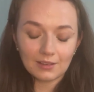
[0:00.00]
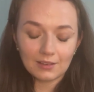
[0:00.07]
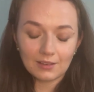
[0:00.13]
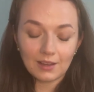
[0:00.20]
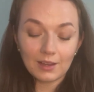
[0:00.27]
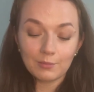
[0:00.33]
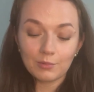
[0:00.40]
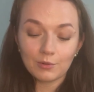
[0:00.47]

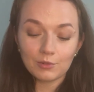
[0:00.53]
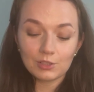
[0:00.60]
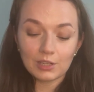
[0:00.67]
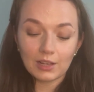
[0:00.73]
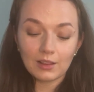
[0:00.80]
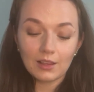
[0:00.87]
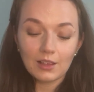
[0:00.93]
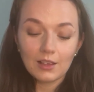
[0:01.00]
eyebrow
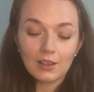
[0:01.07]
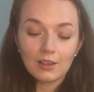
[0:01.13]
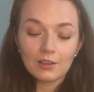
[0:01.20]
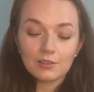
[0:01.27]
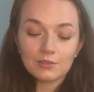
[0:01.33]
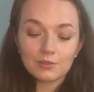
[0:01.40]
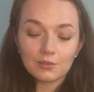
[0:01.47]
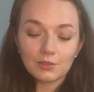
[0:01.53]
gel.
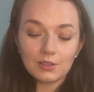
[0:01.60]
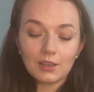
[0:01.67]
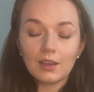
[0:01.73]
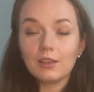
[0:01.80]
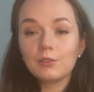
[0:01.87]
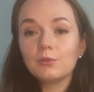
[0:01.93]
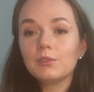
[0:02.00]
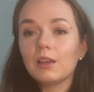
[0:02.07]
So yeah,
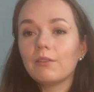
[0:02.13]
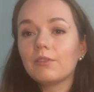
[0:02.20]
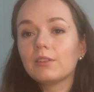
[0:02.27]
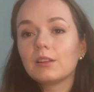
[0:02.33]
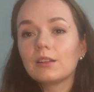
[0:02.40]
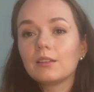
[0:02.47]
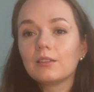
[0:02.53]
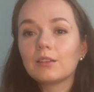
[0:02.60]
I do
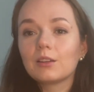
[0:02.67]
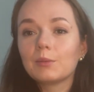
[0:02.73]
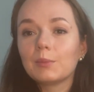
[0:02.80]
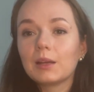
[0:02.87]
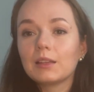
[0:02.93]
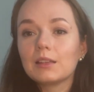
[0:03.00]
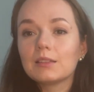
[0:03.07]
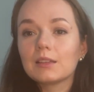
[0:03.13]
definitely
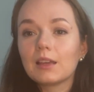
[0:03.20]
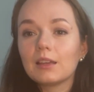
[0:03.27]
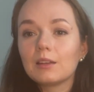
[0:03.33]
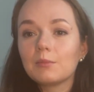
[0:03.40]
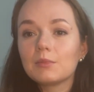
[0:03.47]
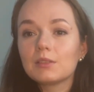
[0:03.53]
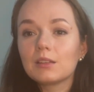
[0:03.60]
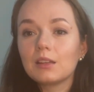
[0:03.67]
recommend this
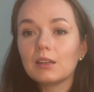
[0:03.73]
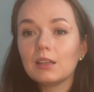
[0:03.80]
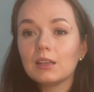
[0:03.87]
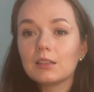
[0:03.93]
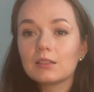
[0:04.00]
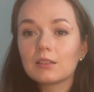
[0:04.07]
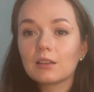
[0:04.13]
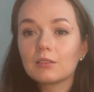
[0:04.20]
item. It's the
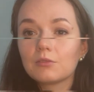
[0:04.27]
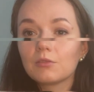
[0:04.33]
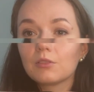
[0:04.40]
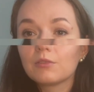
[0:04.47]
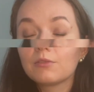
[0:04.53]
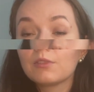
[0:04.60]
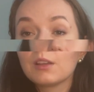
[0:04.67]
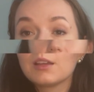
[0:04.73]
NYX
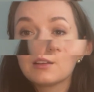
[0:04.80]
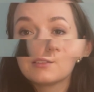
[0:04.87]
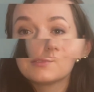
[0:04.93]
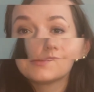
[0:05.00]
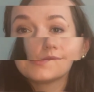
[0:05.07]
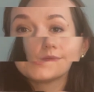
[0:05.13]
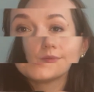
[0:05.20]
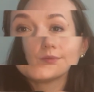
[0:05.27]
Control Freak.
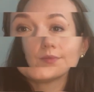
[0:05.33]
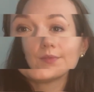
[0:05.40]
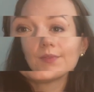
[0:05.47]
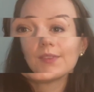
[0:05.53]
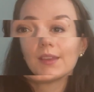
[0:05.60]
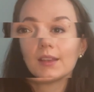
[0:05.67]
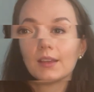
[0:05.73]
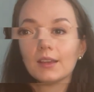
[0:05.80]

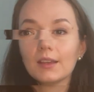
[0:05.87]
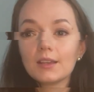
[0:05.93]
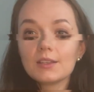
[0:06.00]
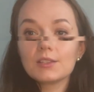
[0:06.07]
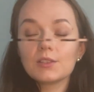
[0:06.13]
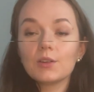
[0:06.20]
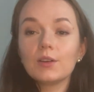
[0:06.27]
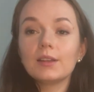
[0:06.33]

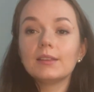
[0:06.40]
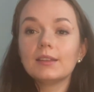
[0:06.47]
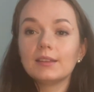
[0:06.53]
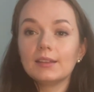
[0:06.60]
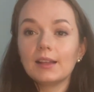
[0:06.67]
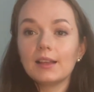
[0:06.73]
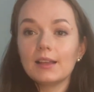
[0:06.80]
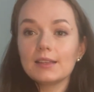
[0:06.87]
So, and then
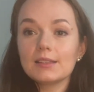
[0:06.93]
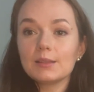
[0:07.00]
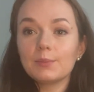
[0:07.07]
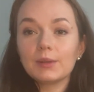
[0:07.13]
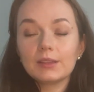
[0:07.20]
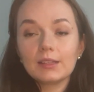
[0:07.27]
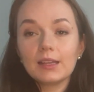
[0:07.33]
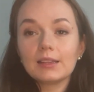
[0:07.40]
the last
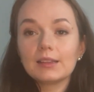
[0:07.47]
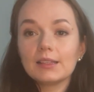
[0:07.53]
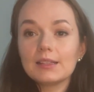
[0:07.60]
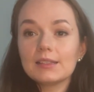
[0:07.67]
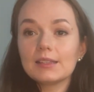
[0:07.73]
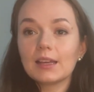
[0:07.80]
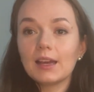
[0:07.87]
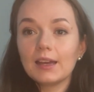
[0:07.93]
but not
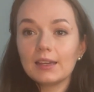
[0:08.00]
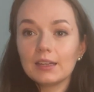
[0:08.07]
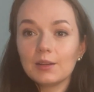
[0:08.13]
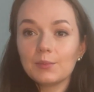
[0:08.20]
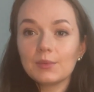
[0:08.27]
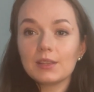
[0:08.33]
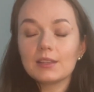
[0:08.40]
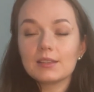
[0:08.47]
least
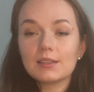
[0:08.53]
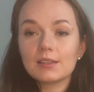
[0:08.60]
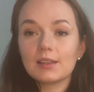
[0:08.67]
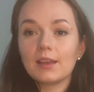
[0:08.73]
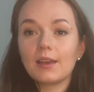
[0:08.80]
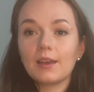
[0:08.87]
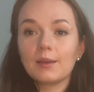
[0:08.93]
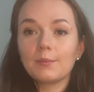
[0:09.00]
item is
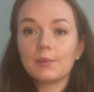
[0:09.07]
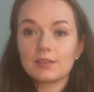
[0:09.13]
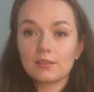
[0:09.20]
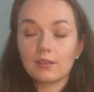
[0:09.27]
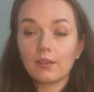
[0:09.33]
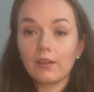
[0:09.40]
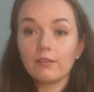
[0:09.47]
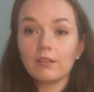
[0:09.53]
the
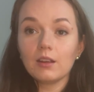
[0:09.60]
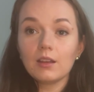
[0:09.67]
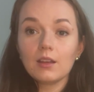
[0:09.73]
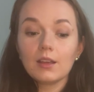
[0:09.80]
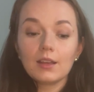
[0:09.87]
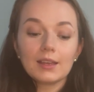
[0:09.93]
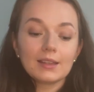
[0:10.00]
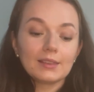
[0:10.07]
mascara.
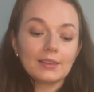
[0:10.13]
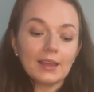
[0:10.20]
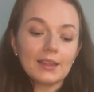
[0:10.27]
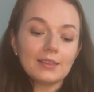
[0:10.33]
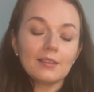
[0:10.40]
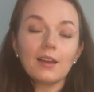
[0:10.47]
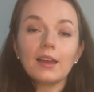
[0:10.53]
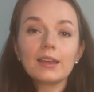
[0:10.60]

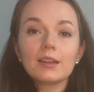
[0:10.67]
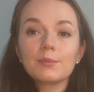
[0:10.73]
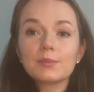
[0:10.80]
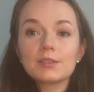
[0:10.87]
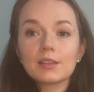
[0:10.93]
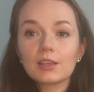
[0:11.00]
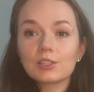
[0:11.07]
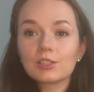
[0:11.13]
That item
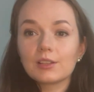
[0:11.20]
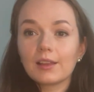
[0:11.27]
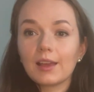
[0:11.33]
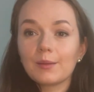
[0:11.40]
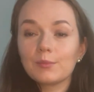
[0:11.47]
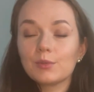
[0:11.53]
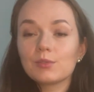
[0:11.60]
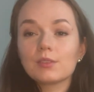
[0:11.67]
is actually
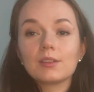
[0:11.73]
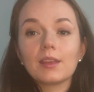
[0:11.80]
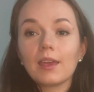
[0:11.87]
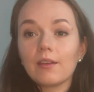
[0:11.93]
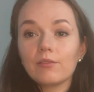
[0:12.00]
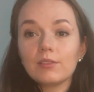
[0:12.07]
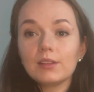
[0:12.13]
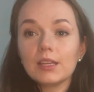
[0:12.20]
I'm using
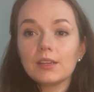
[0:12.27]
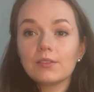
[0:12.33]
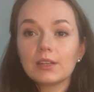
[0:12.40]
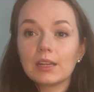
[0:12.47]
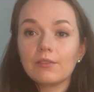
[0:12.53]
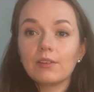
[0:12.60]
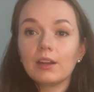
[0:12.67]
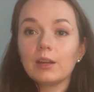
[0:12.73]
every day.
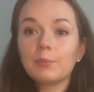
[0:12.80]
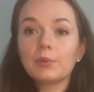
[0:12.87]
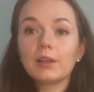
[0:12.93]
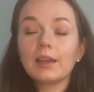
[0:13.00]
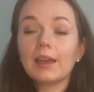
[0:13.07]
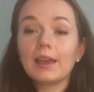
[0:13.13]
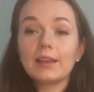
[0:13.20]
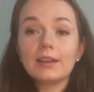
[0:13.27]
Whenever I
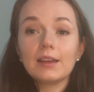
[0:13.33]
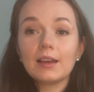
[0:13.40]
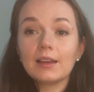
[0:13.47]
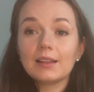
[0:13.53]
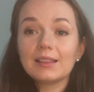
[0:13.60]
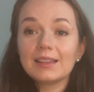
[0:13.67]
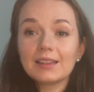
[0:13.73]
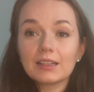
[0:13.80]
apply any
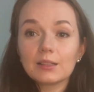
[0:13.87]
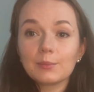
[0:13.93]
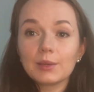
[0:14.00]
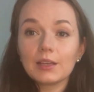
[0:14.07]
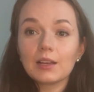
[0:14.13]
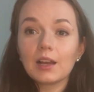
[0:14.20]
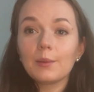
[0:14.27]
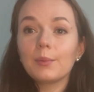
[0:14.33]
little
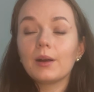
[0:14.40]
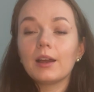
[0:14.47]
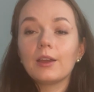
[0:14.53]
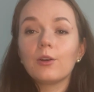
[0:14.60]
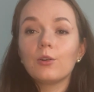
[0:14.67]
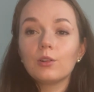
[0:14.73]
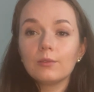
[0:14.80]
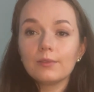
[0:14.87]
makeup,
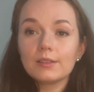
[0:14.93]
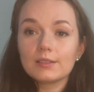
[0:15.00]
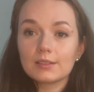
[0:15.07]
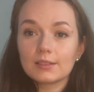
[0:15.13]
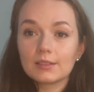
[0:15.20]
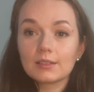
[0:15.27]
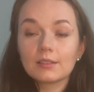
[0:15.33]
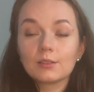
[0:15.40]
I
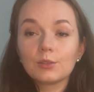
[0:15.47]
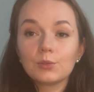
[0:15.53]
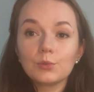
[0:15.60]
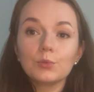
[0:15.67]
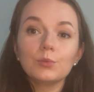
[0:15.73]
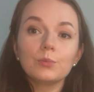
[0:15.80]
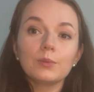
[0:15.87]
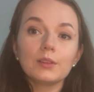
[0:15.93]
always
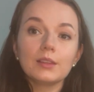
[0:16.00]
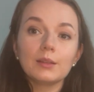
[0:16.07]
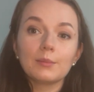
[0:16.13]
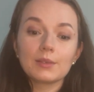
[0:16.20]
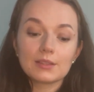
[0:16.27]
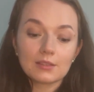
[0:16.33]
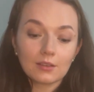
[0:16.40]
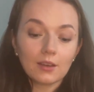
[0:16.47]
do with the
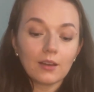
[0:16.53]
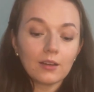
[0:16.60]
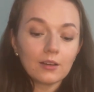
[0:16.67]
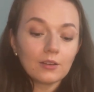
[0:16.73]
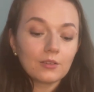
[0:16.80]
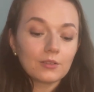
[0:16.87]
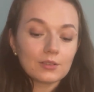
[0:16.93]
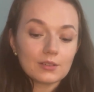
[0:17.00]

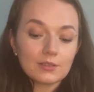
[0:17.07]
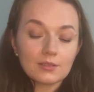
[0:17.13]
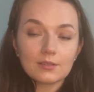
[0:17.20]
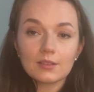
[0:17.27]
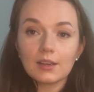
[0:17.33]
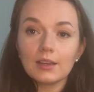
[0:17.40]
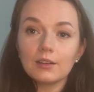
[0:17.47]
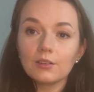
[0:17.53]
mascara,
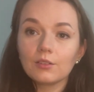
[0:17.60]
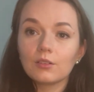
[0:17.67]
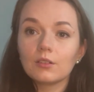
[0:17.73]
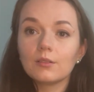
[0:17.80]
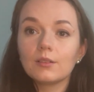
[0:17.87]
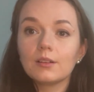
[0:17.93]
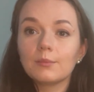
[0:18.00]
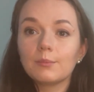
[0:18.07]
because I don't
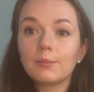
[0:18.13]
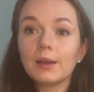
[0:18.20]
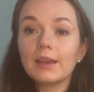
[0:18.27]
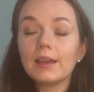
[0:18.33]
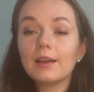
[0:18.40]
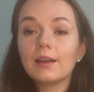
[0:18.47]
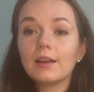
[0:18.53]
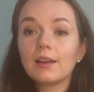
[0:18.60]
know, my